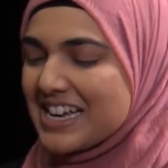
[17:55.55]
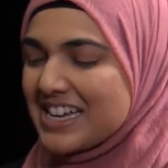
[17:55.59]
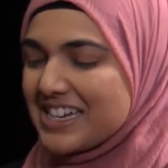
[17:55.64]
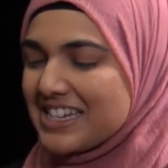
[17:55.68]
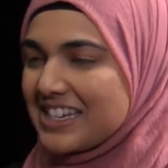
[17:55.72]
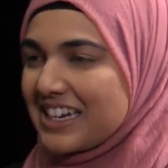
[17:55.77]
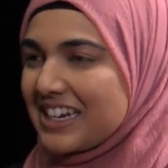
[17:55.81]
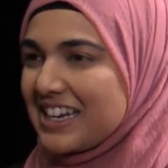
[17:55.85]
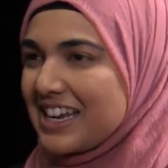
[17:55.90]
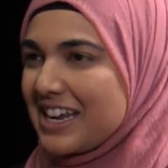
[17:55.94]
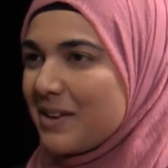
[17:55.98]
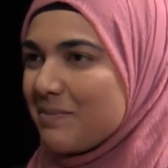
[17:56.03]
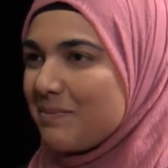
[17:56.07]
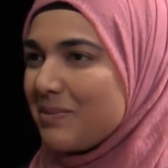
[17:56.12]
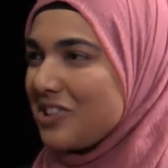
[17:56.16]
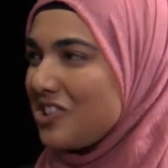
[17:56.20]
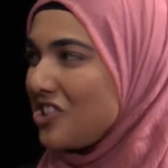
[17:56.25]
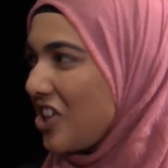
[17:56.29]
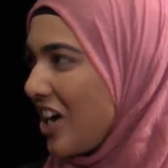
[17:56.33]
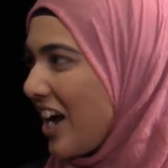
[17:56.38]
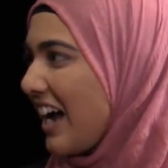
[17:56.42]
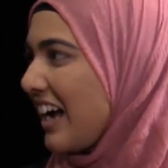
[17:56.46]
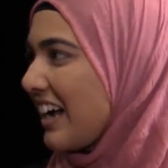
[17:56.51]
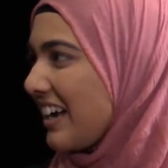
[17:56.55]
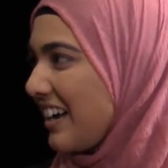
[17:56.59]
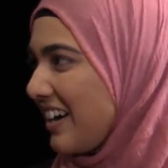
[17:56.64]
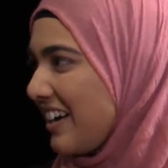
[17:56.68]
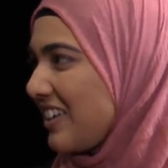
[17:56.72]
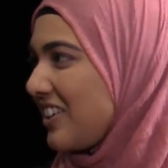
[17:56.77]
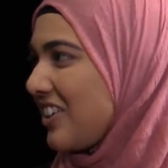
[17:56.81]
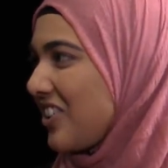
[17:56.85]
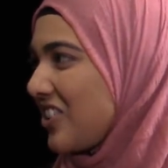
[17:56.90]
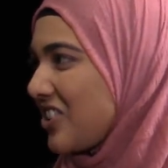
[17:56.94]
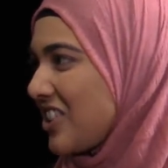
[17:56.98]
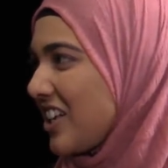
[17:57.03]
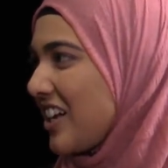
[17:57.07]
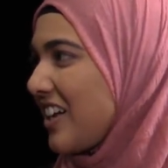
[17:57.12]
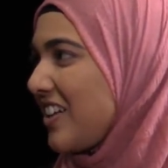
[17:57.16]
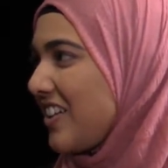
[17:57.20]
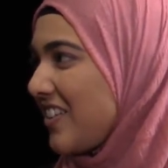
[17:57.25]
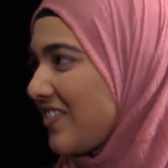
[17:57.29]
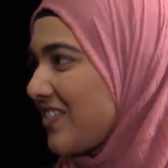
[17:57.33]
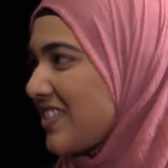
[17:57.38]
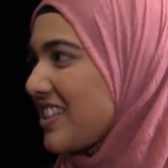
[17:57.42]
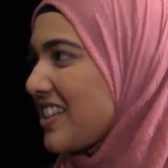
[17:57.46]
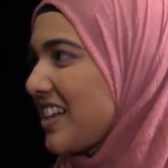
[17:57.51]
to keep a check on
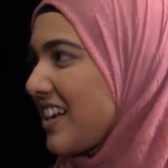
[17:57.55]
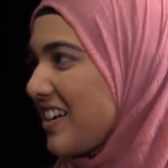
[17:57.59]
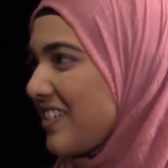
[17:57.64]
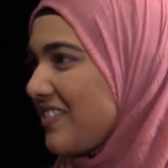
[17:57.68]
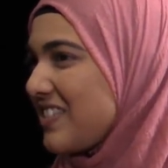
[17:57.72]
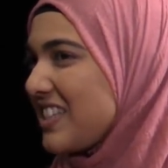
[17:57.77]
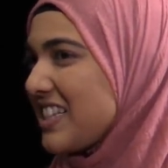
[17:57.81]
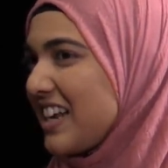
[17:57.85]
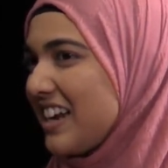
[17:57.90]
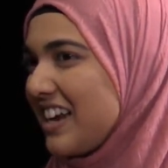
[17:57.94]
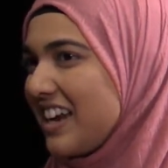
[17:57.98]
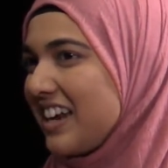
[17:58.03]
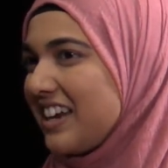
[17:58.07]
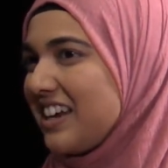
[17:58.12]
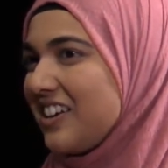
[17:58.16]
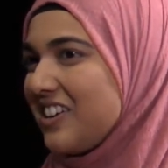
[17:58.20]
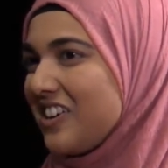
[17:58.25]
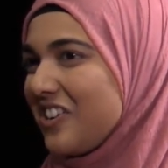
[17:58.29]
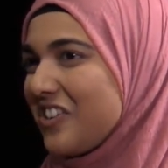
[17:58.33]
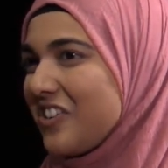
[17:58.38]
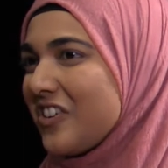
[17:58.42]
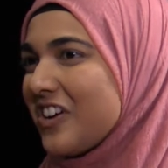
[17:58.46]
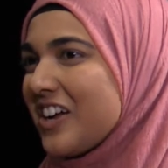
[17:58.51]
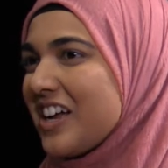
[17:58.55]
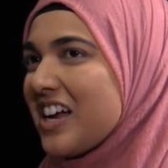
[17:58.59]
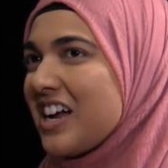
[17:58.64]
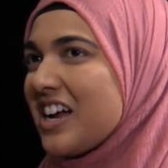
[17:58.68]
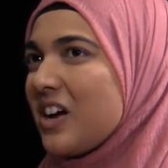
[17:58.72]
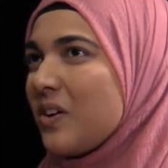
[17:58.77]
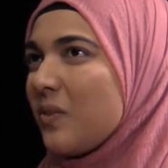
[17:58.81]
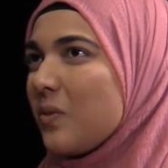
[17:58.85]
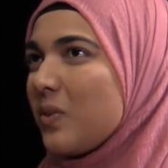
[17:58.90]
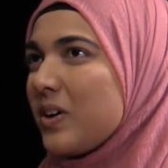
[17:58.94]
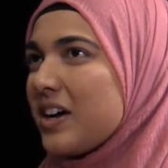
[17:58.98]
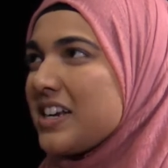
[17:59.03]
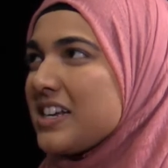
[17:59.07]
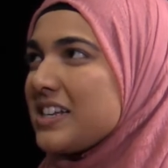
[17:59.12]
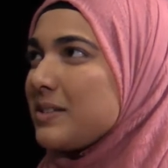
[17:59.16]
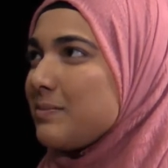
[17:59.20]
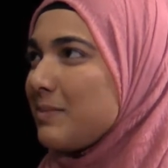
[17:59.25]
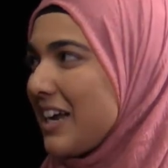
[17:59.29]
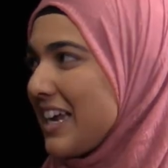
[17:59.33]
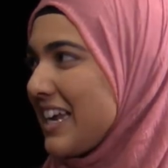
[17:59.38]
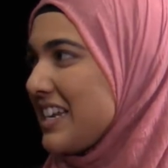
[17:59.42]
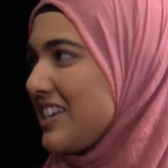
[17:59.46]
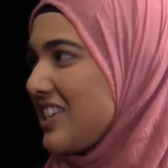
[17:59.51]
ourselves of saying, you know, what is
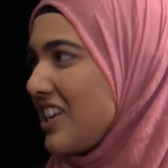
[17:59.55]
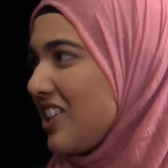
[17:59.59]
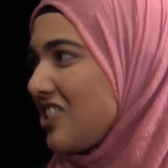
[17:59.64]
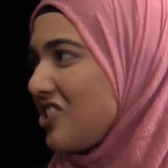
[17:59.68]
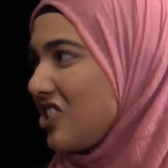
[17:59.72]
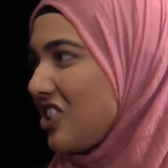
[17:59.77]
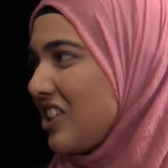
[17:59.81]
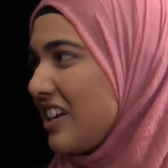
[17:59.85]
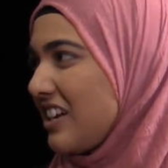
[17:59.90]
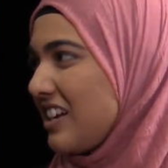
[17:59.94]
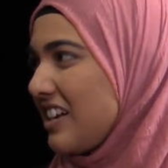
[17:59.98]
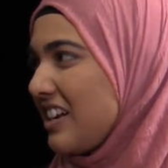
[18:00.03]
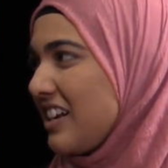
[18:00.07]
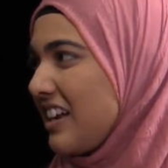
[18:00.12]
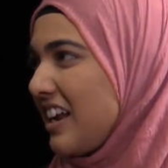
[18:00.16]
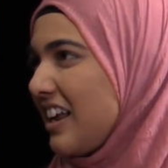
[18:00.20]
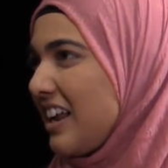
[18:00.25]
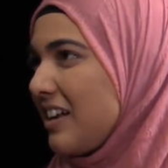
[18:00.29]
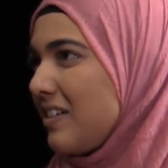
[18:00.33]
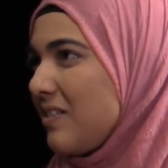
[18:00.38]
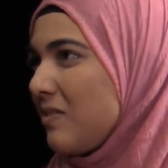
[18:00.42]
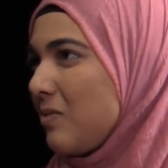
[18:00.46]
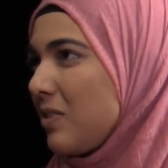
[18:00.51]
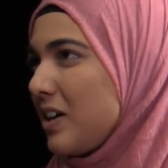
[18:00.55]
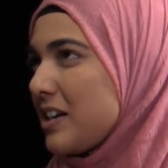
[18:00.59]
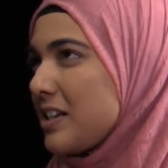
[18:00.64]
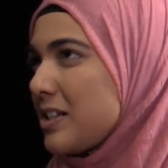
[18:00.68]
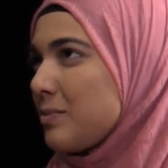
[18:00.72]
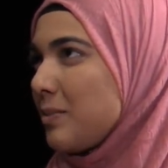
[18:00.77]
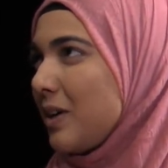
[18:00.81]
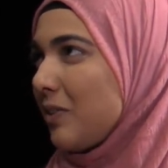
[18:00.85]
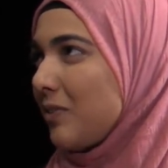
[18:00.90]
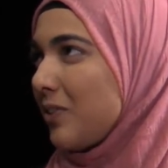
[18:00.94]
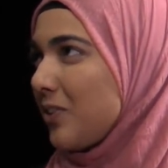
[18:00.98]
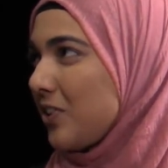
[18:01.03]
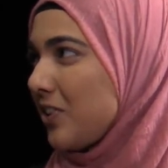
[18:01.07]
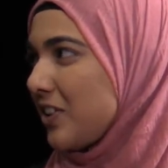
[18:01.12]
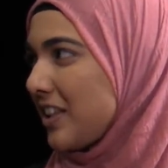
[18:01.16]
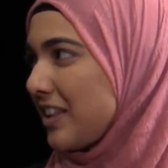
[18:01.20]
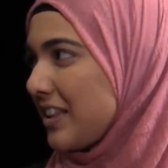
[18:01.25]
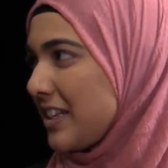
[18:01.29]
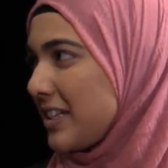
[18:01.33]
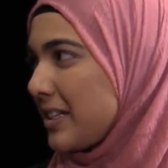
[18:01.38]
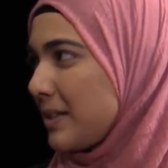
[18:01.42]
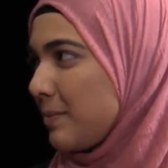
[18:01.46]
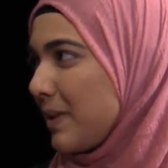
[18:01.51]
my intention and what is my role in
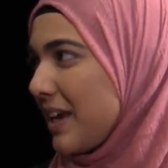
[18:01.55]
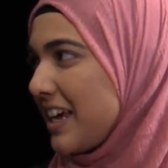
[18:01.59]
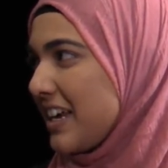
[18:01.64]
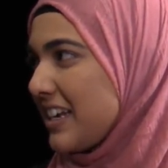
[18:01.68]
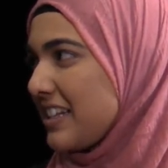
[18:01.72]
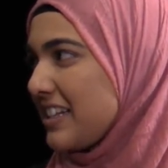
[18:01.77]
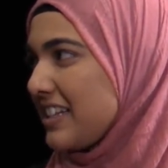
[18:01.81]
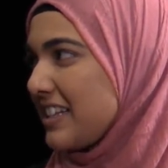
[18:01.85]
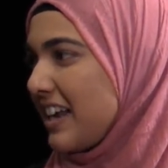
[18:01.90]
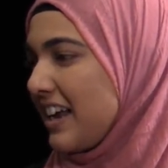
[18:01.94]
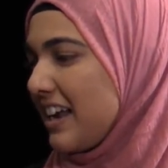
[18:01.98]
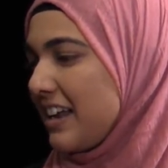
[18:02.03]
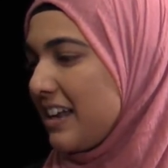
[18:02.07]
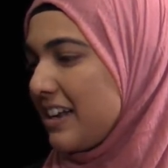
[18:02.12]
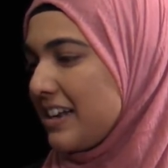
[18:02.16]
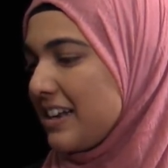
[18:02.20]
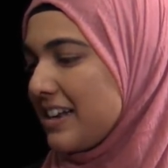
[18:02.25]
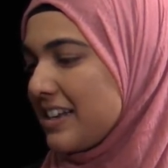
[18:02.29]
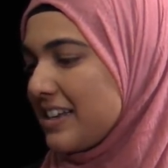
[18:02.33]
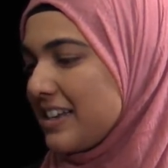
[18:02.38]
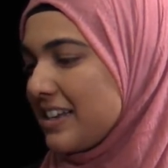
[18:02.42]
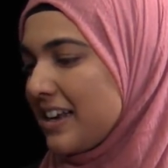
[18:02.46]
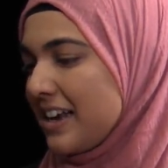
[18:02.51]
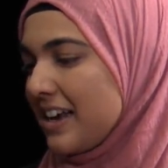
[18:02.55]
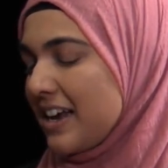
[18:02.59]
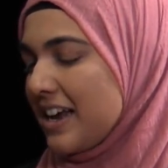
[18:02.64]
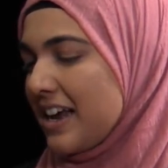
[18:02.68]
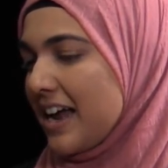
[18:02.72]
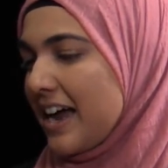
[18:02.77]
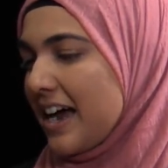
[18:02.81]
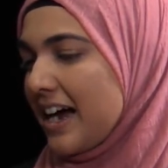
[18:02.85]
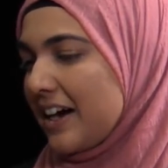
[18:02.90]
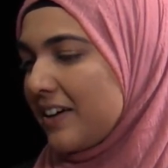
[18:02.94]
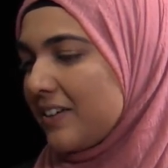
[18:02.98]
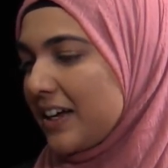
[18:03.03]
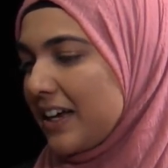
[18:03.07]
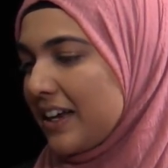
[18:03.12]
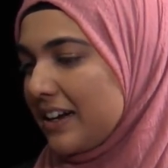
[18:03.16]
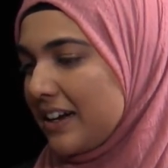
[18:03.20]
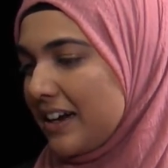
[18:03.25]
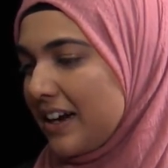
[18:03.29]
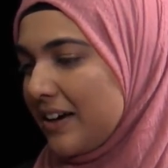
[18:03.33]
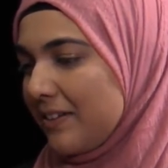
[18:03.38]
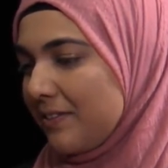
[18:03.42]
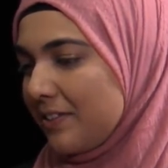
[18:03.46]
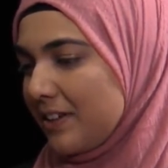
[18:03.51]
the space and how can
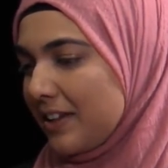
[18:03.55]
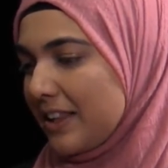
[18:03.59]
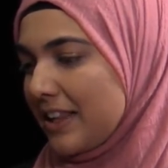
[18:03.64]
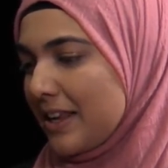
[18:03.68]
I really